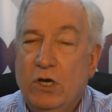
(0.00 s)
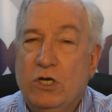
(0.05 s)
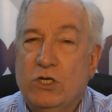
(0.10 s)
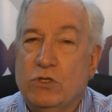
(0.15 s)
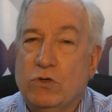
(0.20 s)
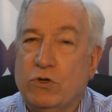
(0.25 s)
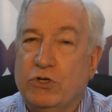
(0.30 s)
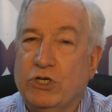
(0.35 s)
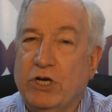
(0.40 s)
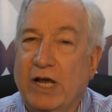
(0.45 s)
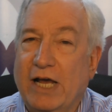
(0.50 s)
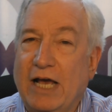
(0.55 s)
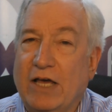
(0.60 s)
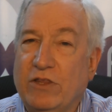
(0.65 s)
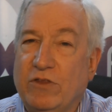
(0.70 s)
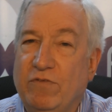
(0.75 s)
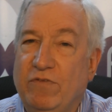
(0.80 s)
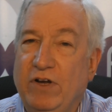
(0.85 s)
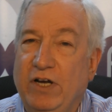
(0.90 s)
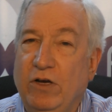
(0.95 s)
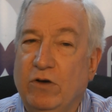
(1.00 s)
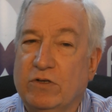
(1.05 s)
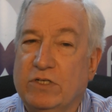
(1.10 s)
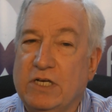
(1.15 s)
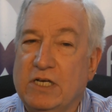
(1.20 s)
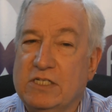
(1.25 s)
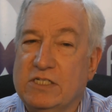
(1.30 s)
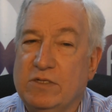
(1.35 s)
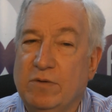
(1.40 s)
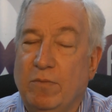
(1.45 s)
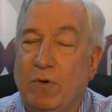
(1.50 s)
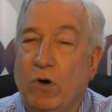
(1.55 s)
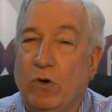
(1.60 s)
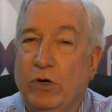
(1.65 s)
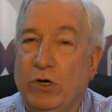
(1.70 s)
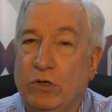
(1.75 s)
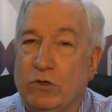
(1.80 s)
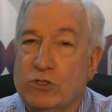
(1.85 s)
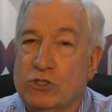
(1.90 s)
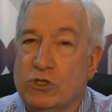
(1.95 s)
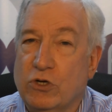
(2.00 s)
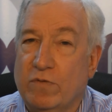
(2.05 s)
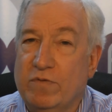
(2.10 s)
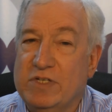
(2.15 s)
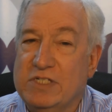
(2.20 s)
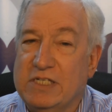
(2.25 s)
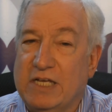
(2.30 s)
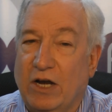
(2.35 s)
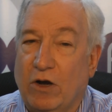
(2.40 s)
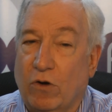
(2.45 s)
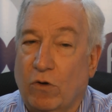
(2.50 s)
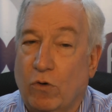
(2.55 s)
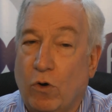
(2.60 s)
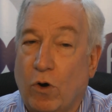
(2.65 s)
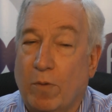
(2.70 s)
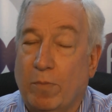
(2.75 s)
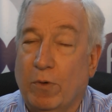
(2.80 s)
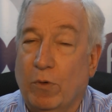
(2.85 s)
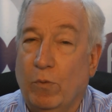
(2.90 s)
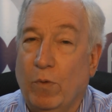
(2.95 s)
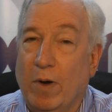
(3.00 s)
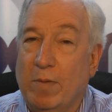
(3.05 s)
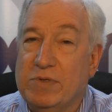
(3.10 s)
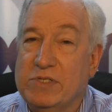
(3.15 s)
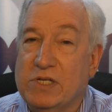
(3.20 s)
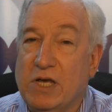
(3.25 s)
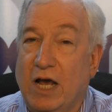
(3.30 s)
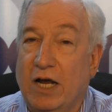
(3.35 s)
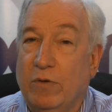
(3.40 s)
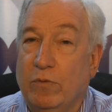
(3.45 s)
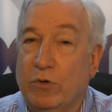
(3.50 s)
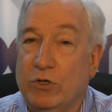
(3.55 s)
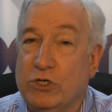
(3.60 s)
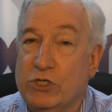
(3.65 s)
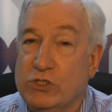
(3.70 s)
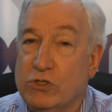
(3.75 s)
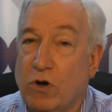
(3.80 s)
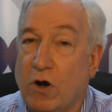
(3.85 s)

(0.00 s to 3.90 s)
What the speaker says: So check out the video testimonial service at our corporate website, which is